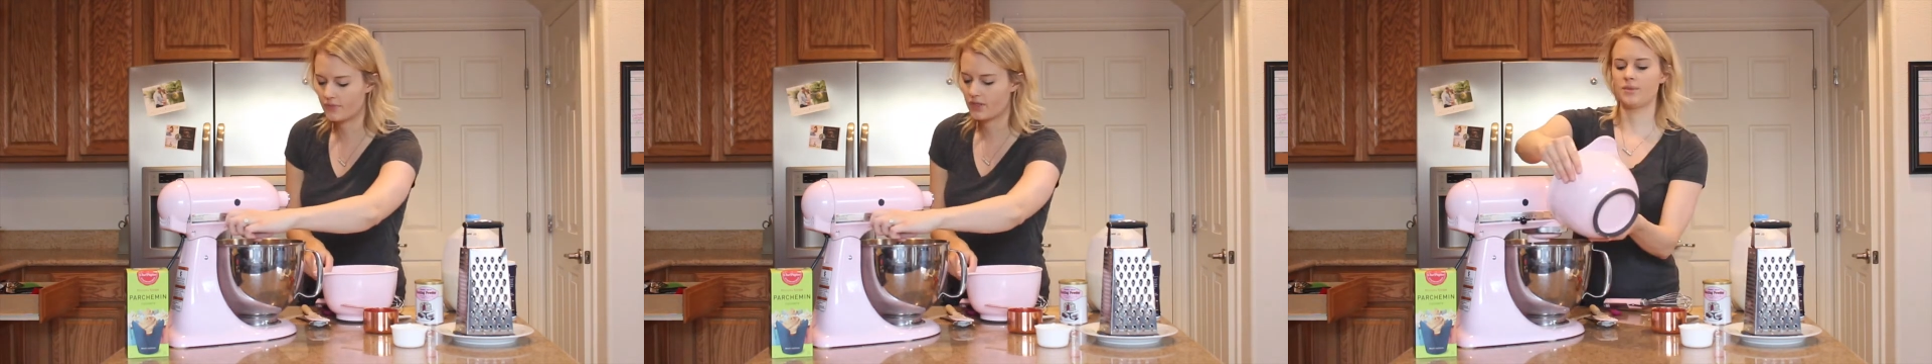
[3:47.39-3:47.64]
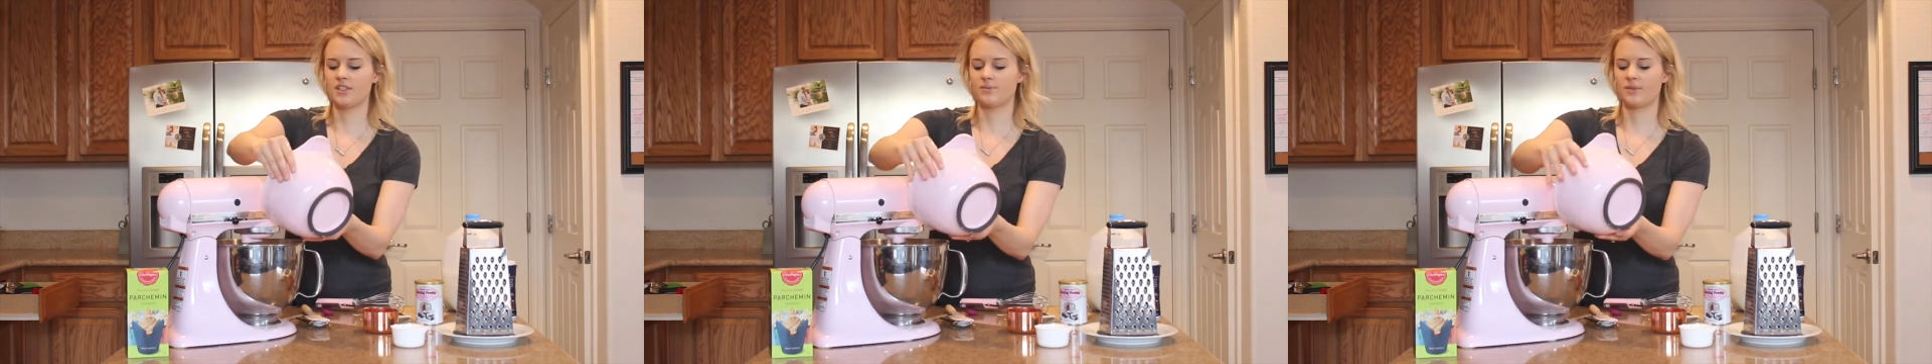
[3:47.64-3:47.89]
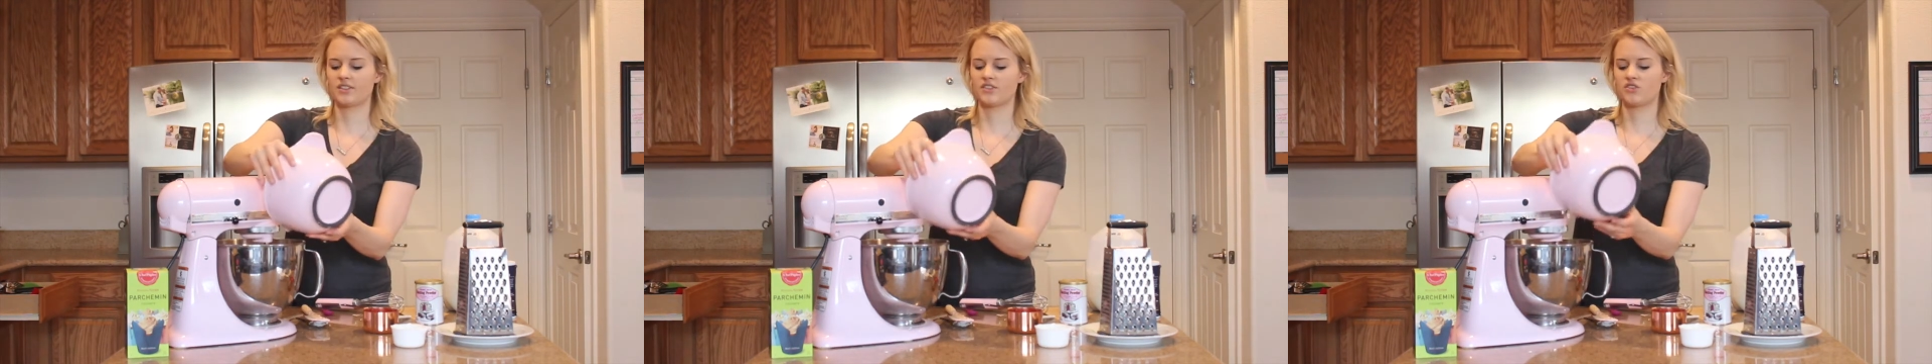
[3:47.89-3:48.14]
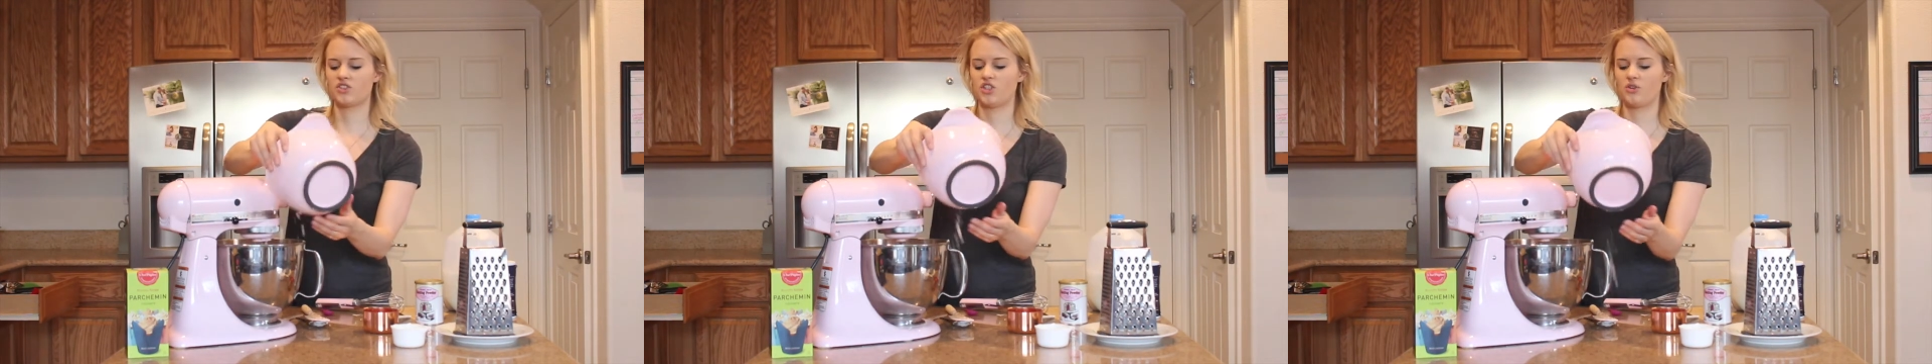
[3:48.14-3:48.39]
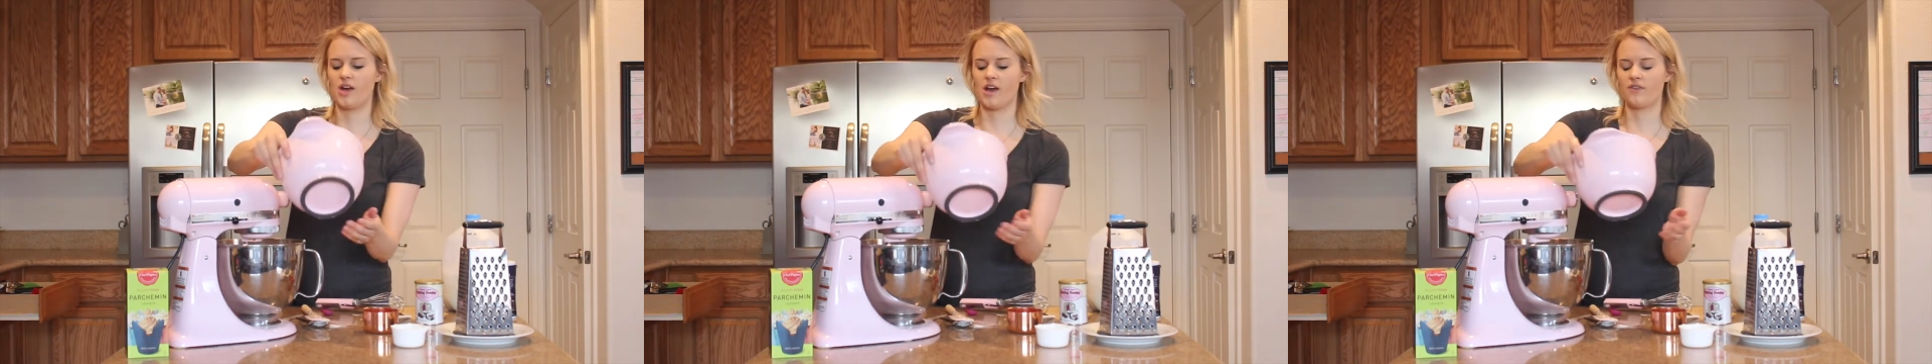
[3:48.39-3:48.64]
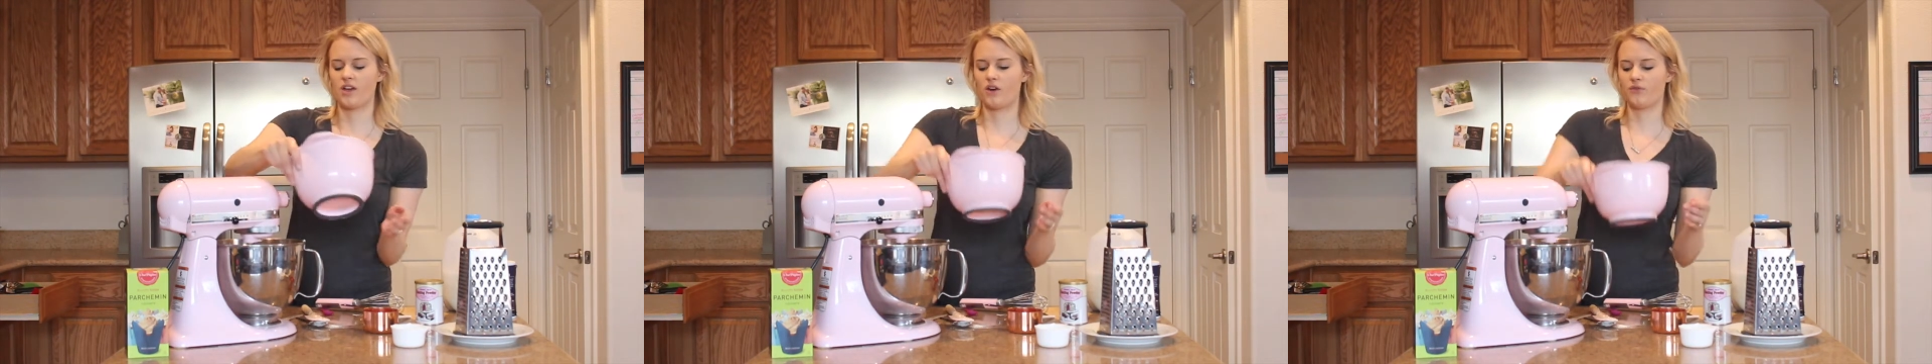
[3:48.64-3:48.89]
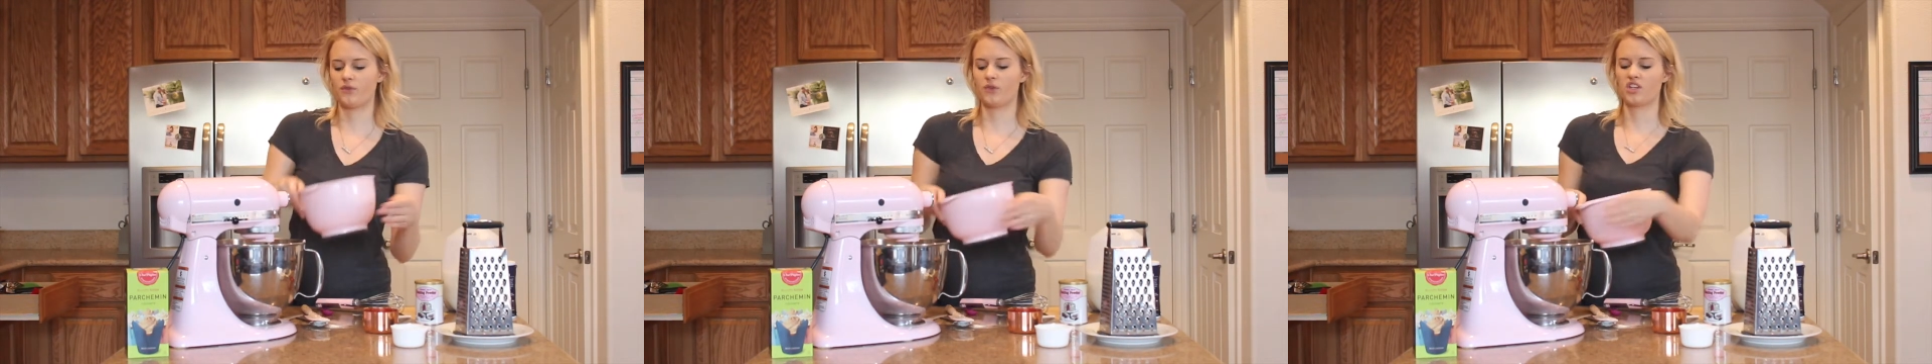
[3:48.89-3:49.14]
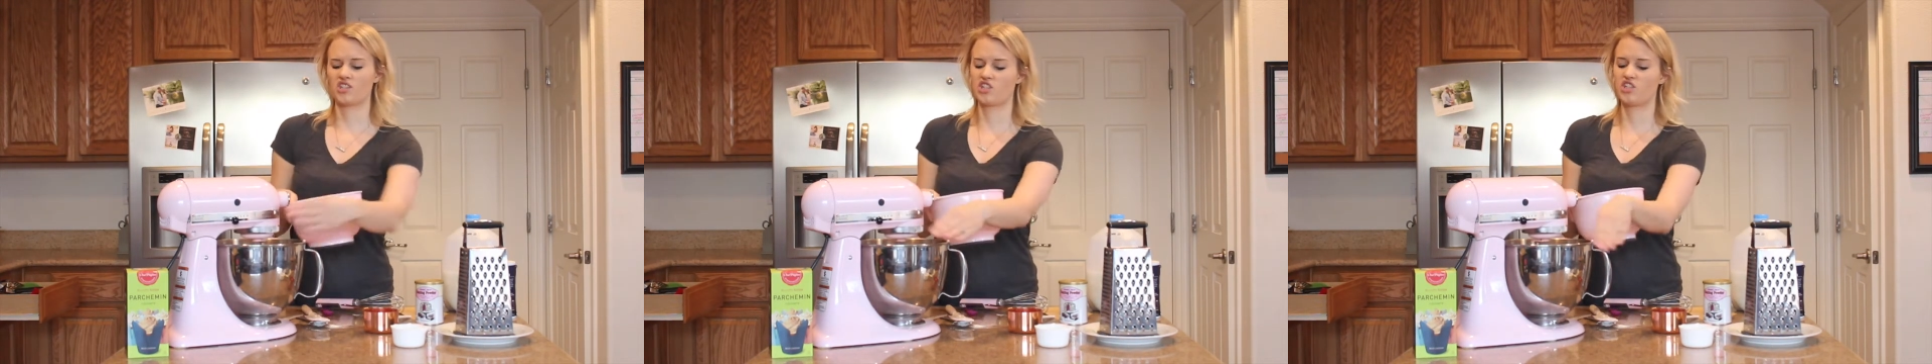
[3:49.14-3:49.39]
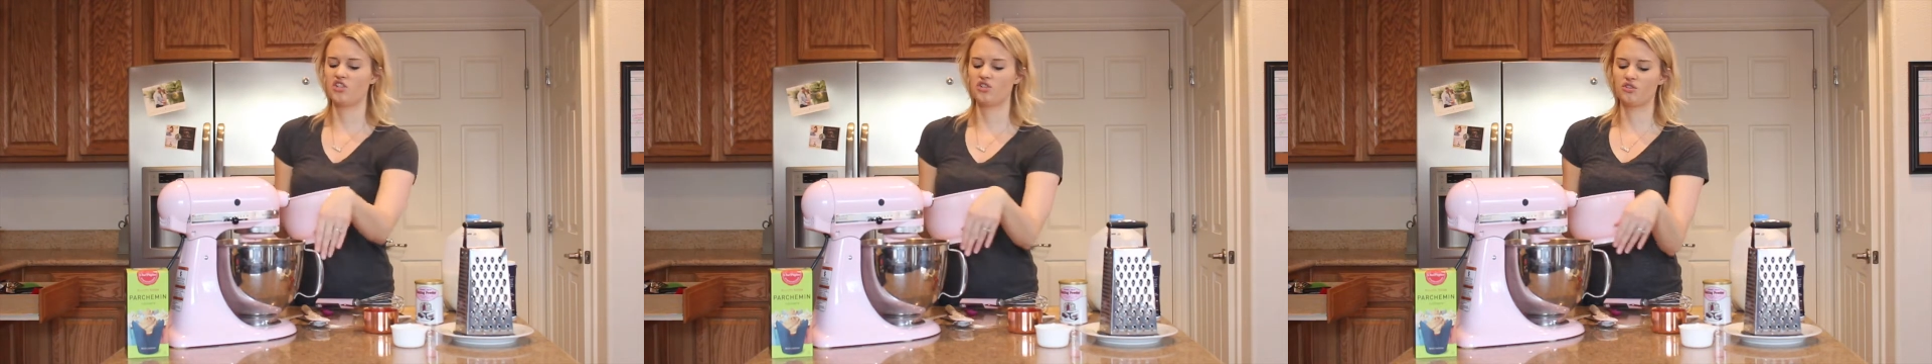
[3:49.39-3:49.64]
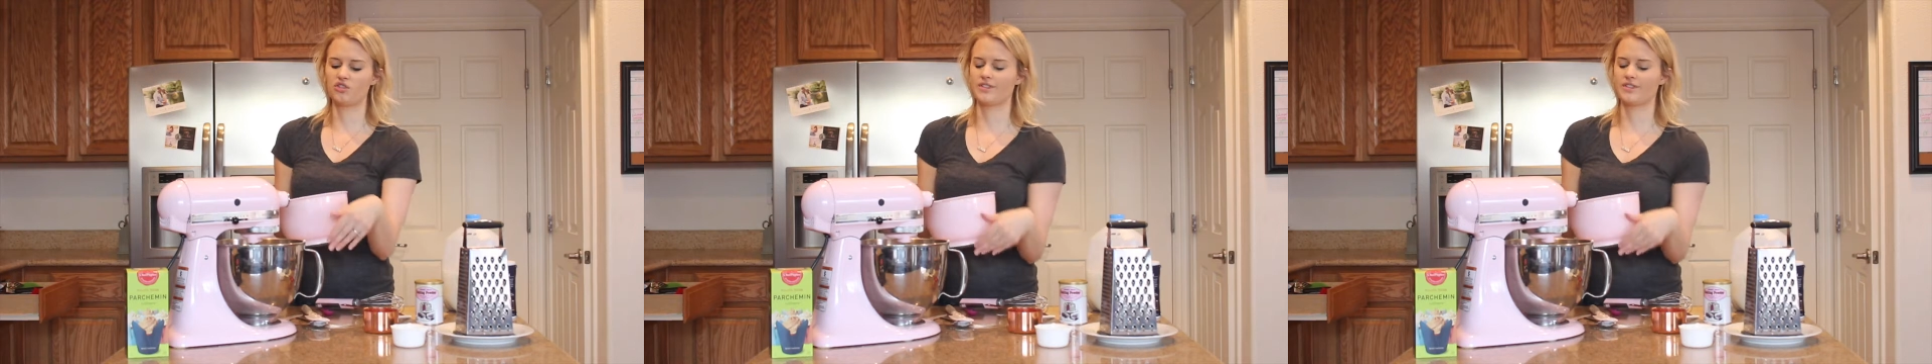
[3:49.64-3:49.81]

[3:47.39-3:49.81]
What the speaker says: Some of these mixers too have a helpful shield.